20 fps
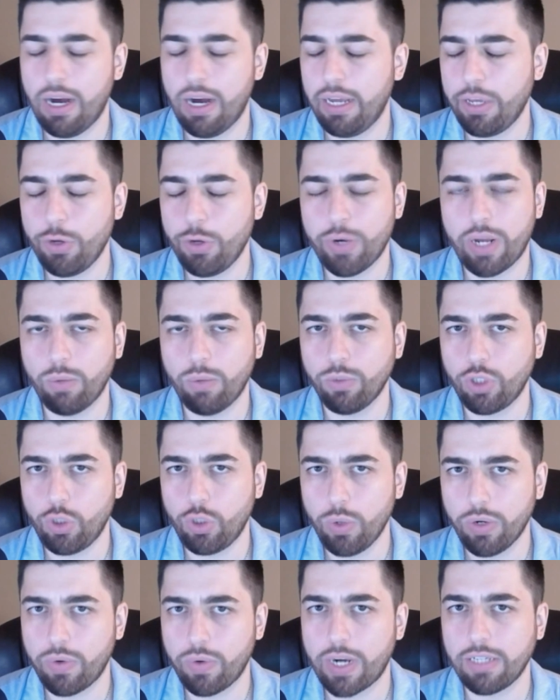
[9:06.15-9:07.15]
United was
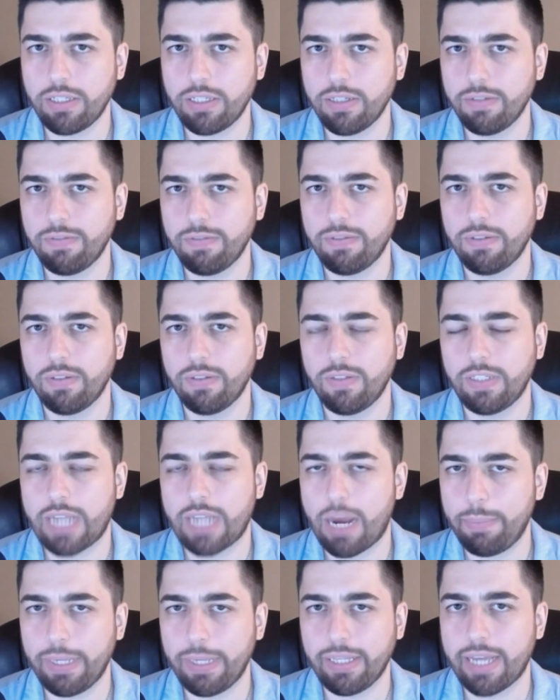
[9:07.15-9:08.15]
too aggressive,
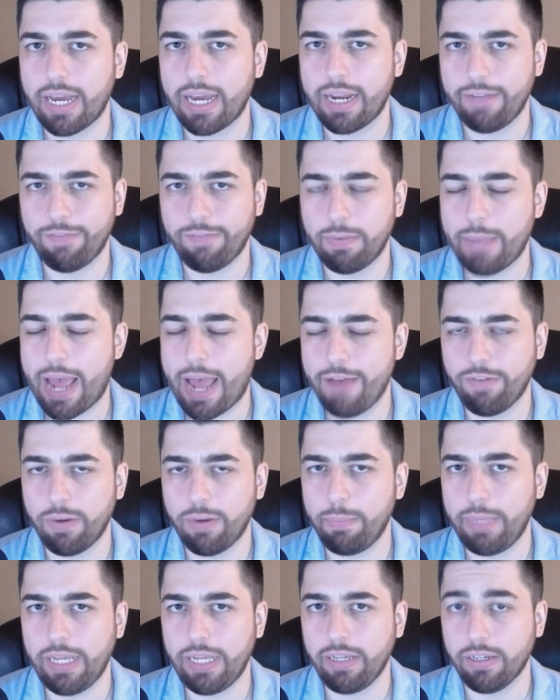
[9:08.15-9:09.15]
stopping that from
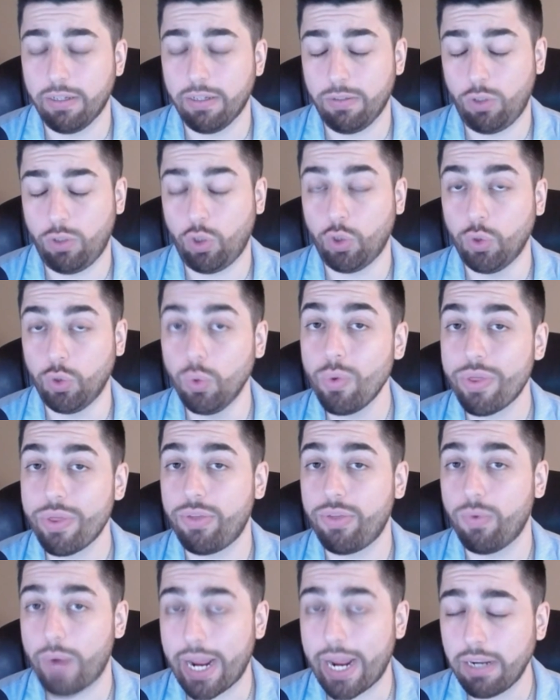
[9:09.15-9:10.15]
ever being a true
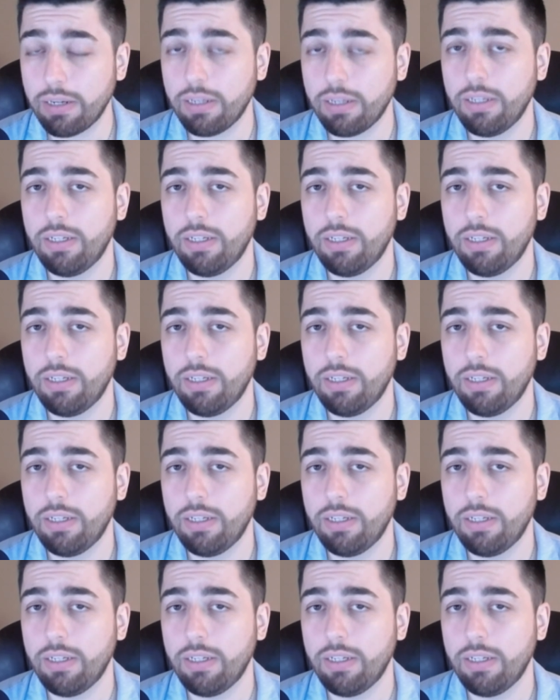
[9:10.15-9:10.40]
threat.